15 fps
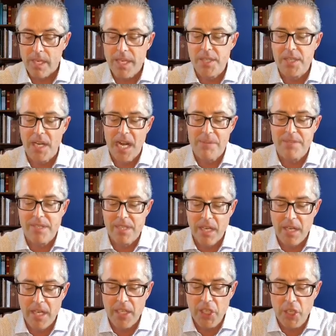He said, I'm
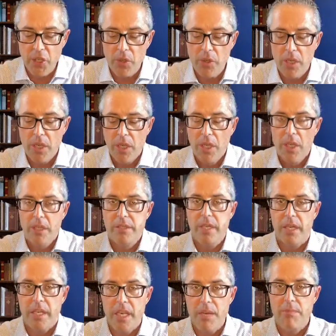sending you
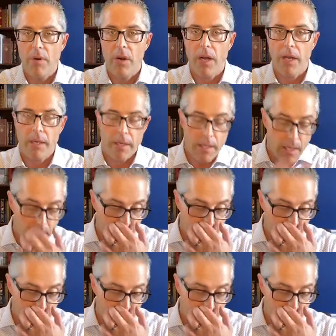to Hebron.